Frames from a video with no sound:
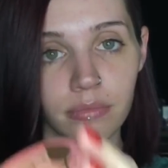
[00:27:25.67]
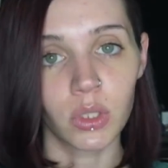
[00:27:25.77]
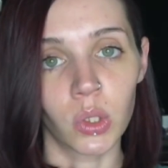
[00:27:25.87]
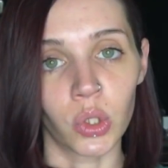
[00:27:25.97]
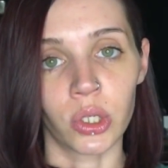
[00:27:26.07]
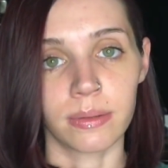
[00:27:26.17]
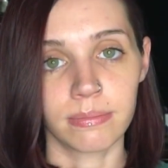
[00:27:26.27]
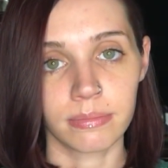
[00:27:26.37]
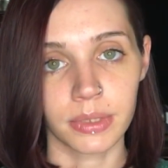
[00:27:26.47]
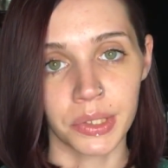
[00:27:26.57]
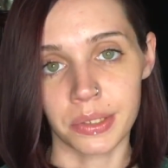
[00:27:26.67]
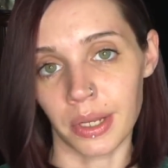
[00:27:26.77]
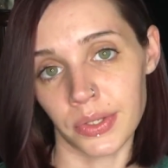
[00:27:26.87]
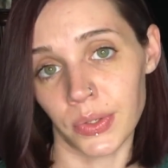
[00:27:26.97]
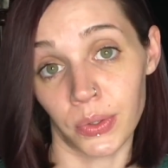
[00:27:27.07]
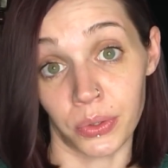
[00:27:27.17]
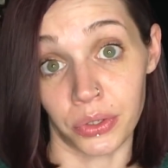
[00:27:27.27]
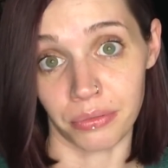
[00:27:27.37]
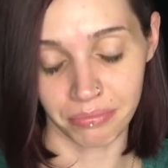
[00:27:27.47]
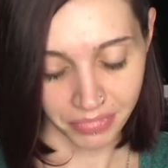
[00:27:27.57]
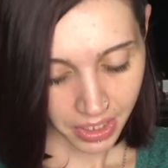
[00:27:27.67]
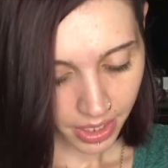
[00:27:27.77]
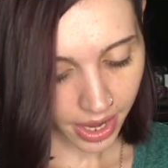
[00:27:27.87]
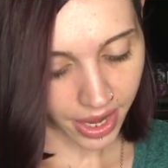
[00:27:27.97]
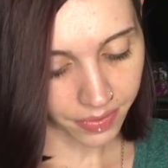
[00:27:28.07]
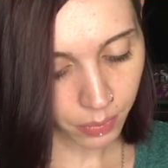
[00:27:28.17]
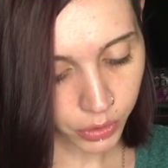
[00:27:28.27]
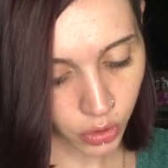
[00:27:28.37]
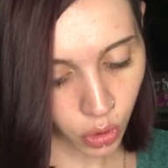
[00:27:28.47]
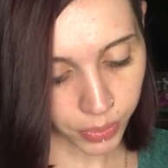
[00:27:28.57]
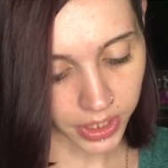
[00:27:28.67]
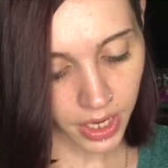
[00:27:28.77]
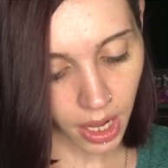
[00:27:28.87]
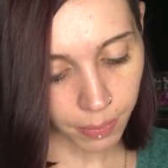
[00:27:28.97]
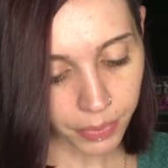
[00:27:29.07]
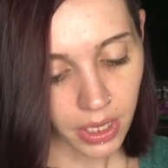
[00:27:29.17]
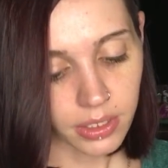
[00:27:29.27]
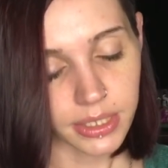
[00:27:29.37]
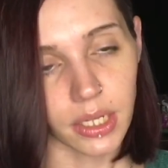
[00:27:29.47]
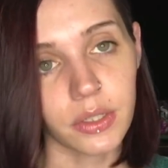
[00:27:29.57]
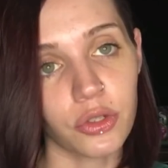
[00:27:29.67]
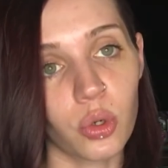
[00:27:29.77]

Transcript: good. It's nice and good. And then when you open it up, it's got this